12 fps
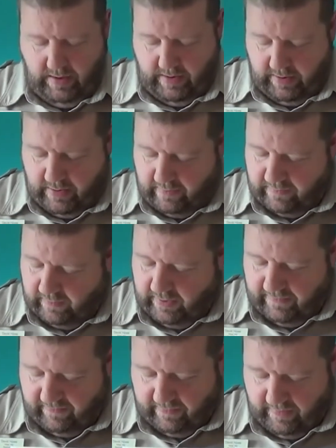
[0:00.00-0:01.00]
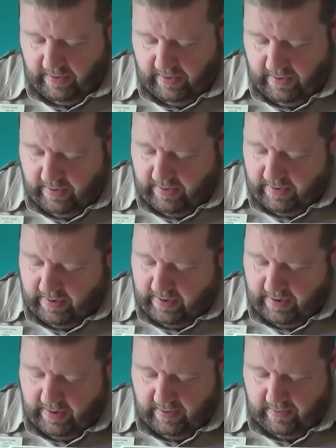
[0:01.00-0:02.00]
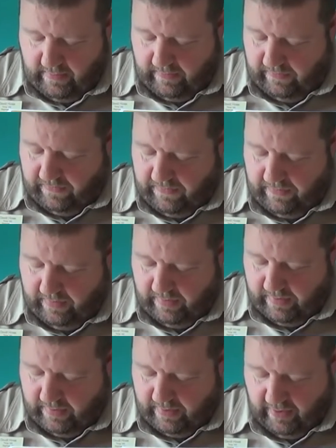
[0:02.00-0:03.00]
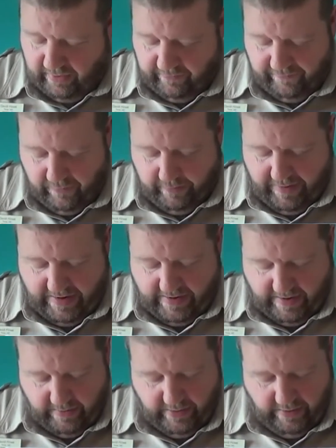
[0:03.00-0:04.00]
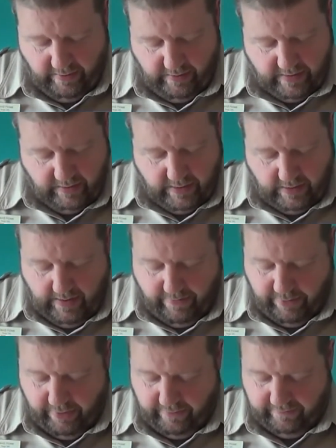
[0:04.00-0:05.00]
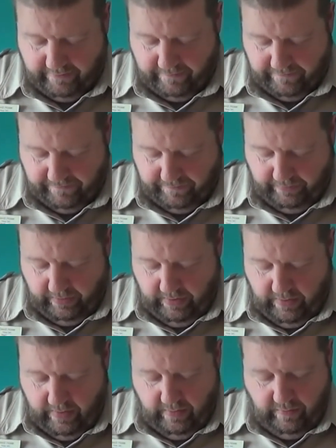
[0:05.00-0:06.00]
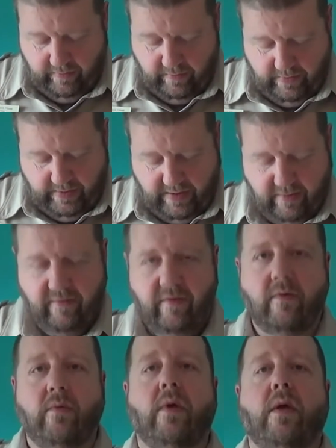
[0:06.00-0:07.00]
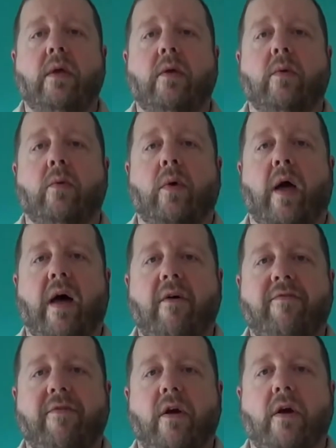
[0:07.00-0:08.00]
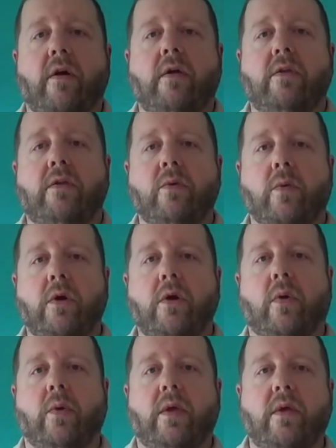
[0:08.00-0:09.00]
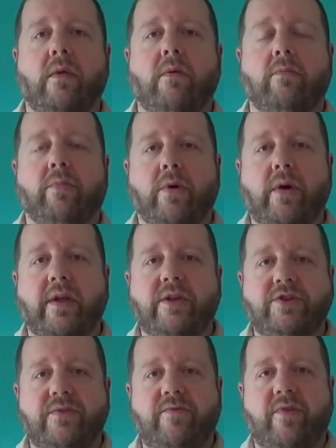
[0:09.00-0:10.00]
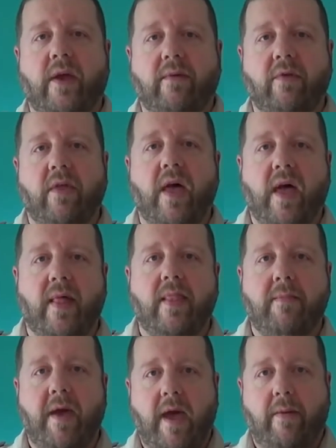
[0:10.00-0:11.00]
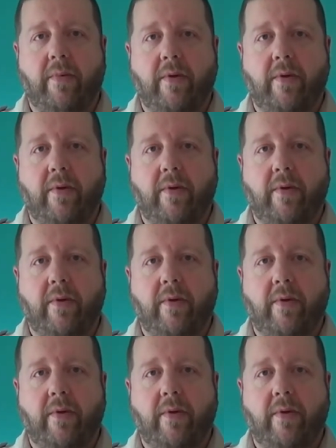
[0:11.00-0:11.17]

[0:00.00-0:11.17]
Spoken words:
It also gives another format down here in kilometers. So it tells you how far you are going per inch of travel on the map.